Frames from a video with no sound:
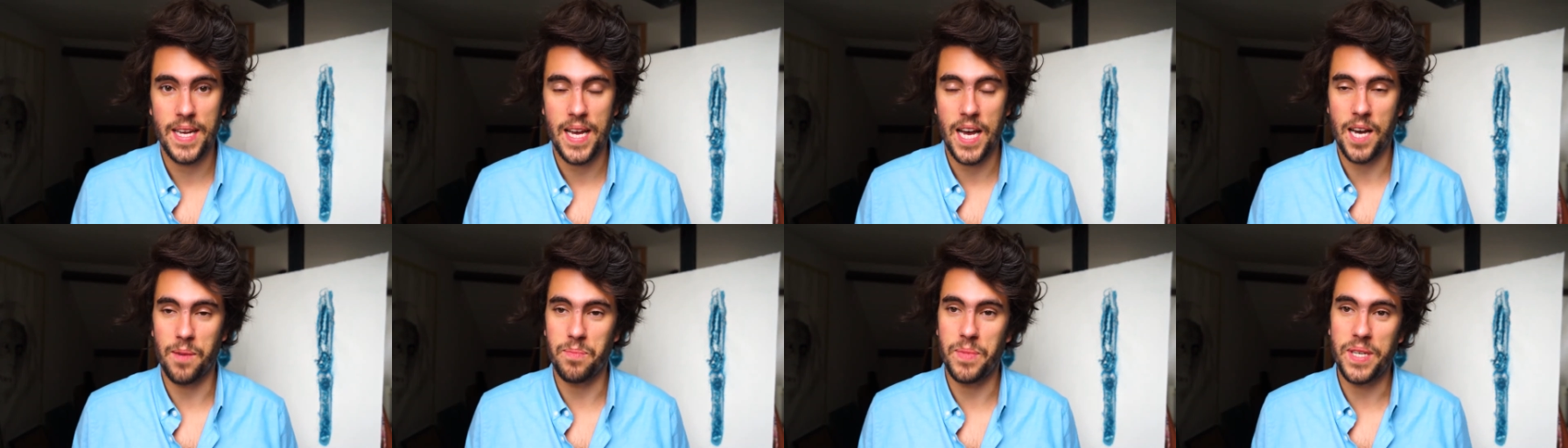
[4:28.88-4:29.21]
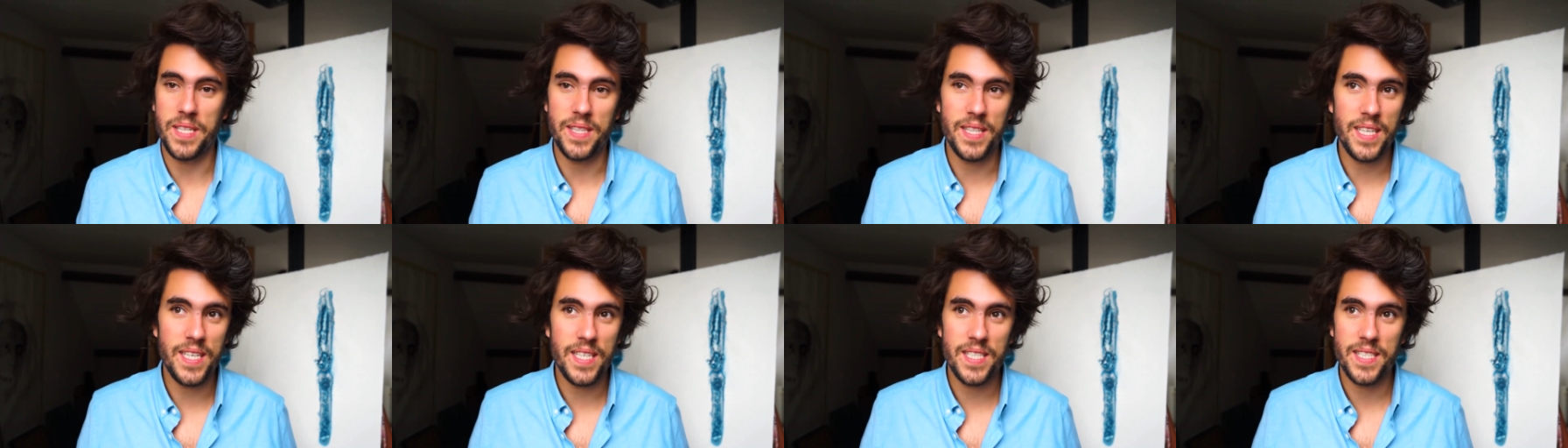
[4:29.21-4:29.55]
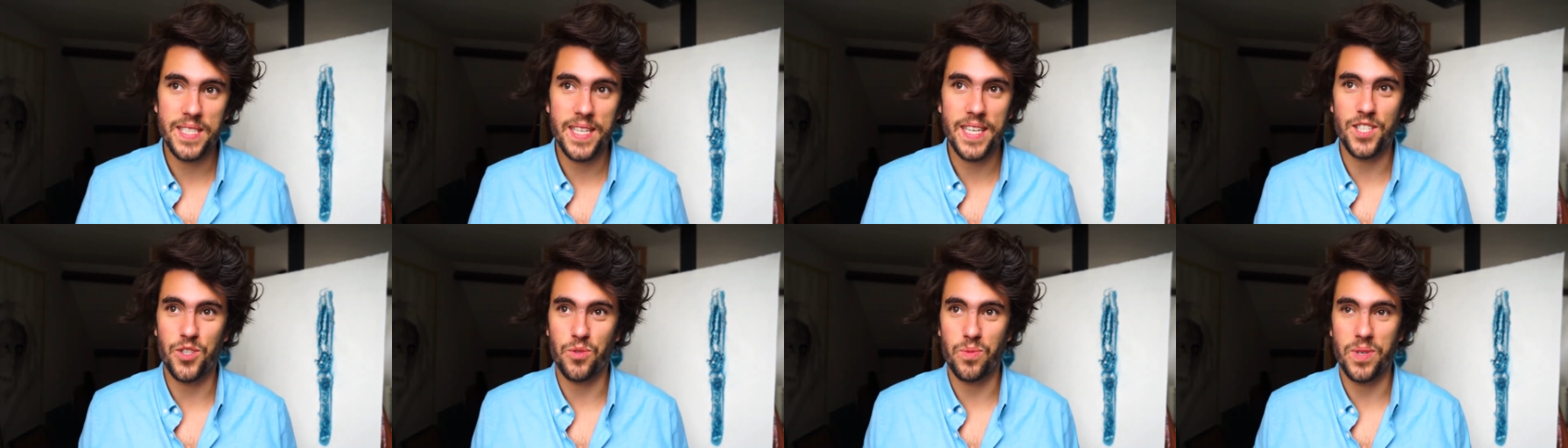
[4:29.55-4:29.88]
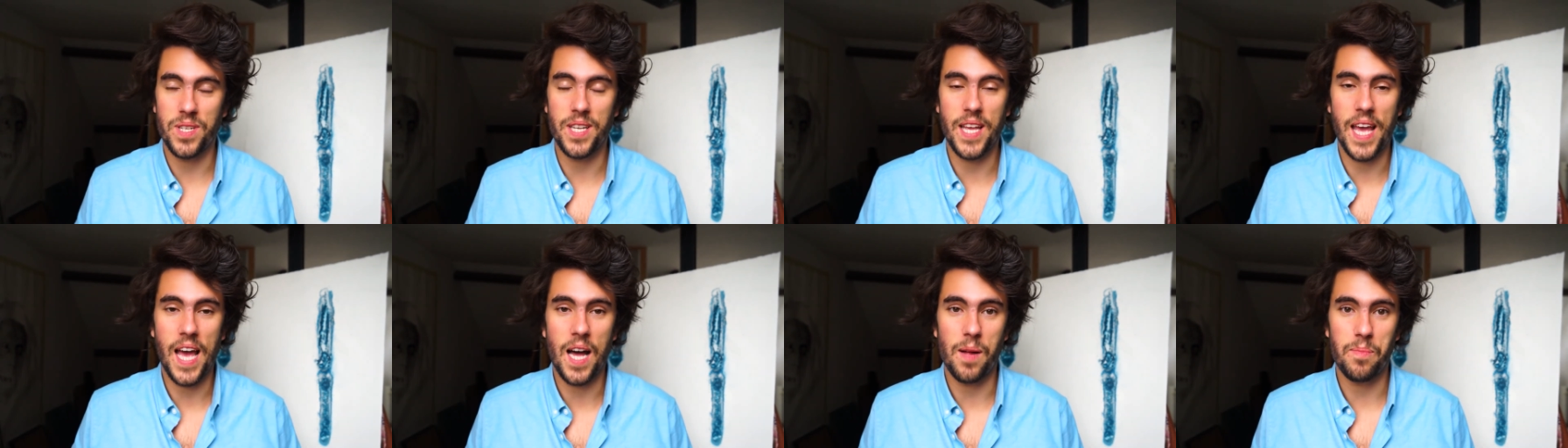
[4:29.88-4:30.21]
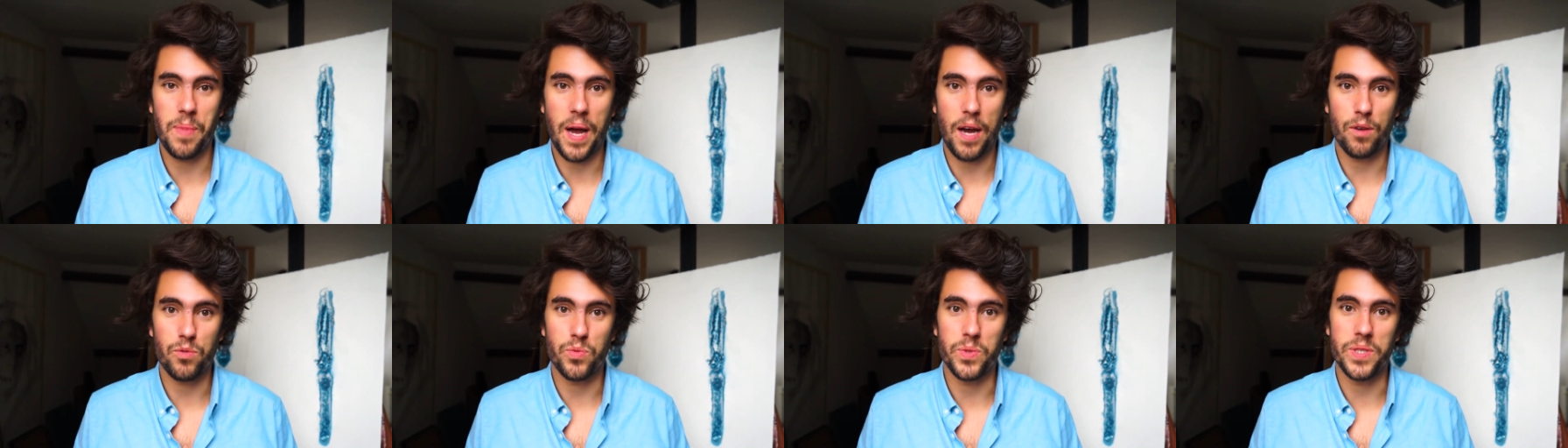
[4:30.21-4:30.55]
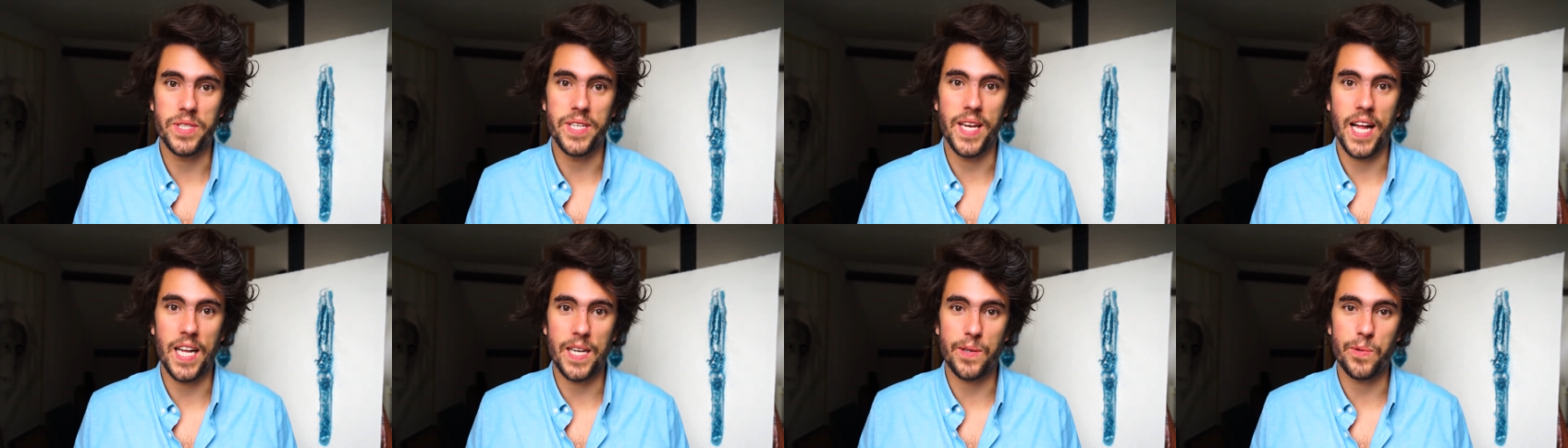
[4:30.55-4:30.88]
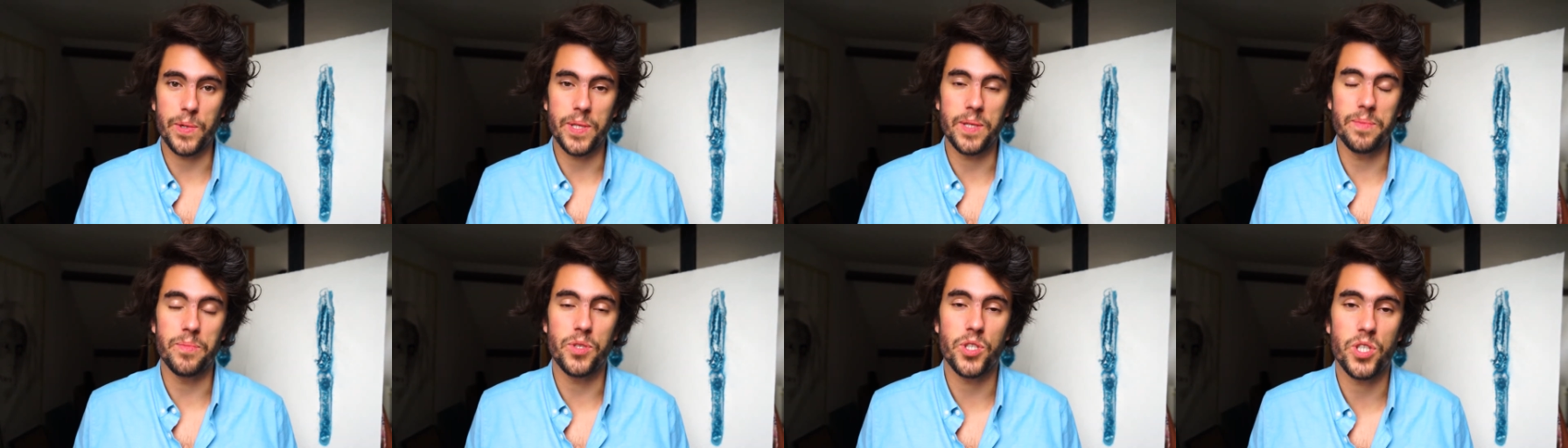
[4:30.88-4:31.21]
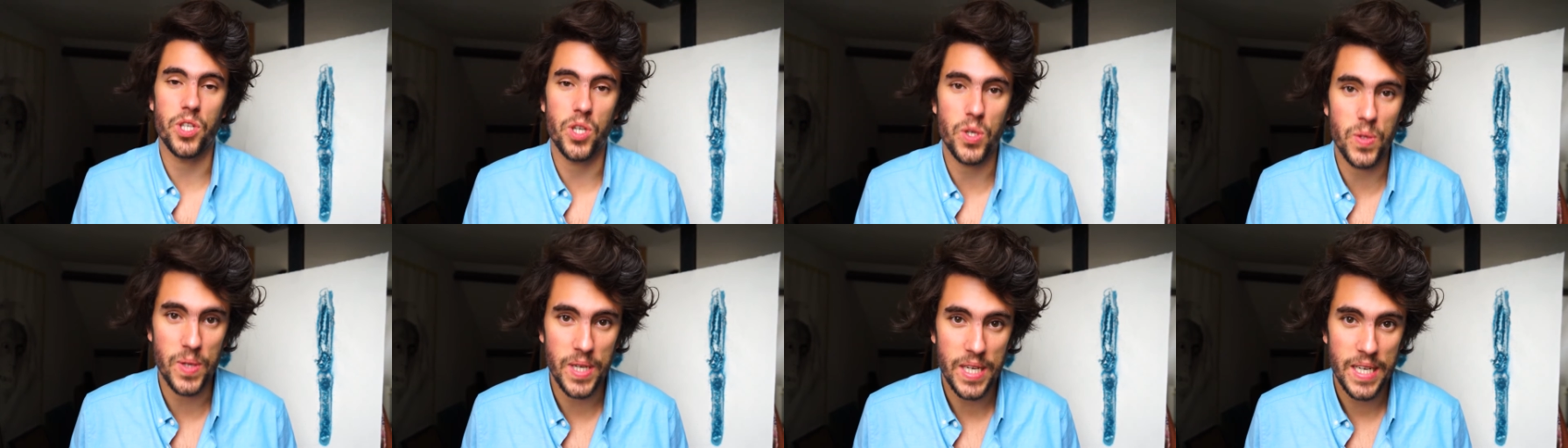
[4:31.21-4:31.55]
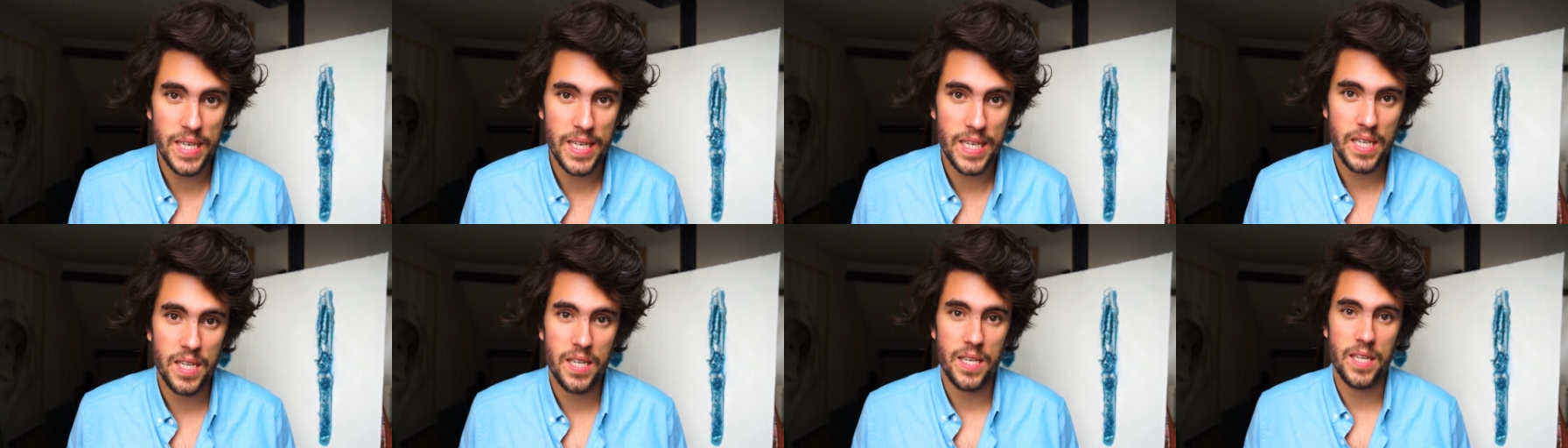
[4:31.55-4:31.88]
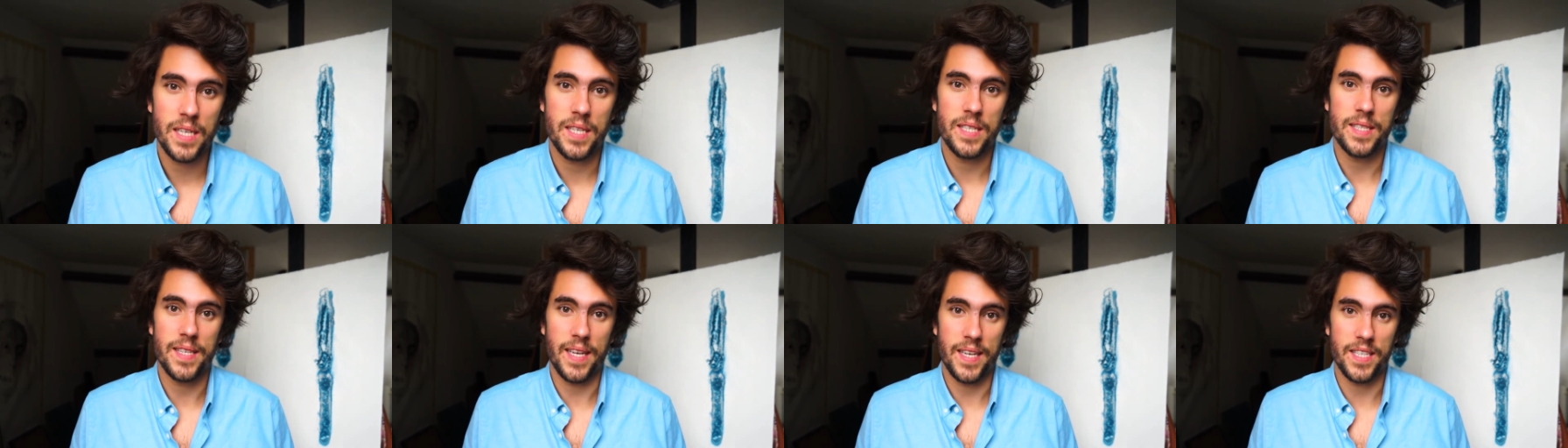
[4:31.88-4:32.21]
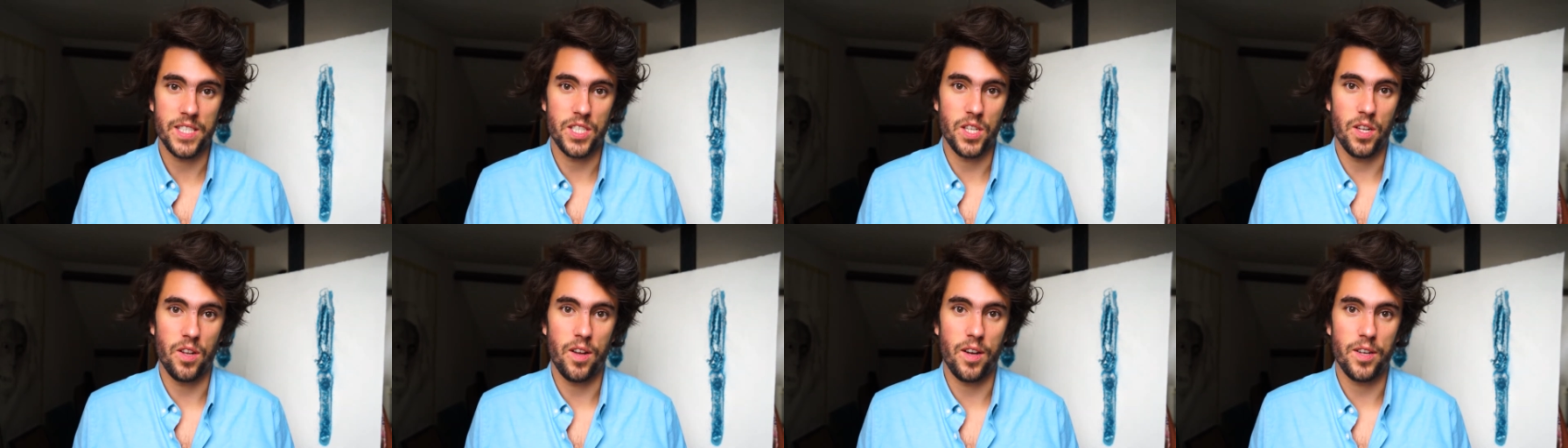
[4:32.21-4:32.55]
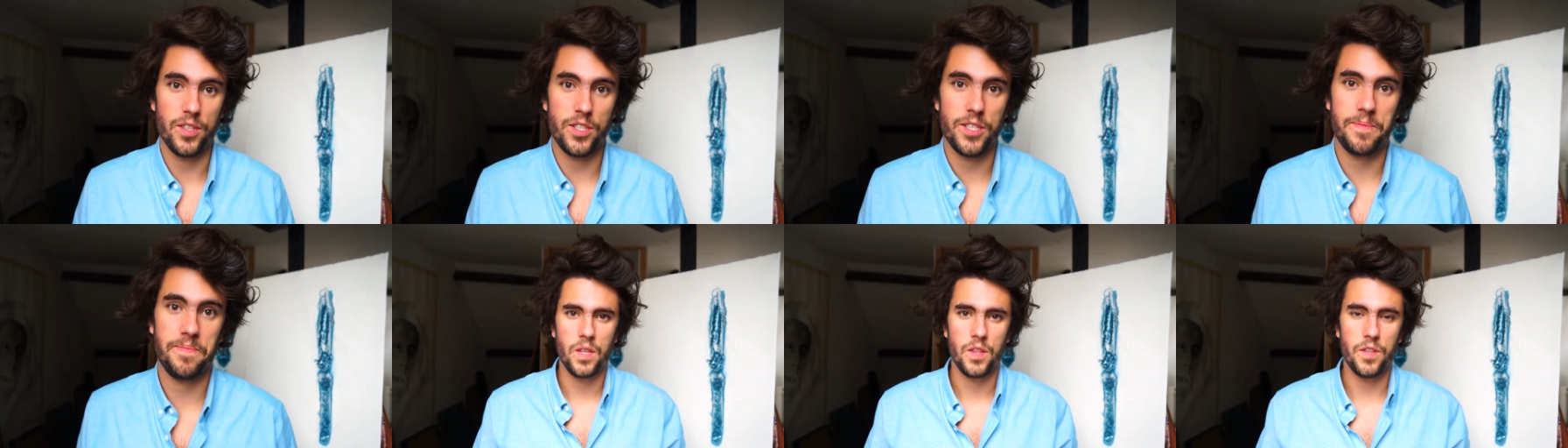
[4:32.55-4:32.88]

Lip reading: I mean, these things really help out with the algorithm, so thanks a lot.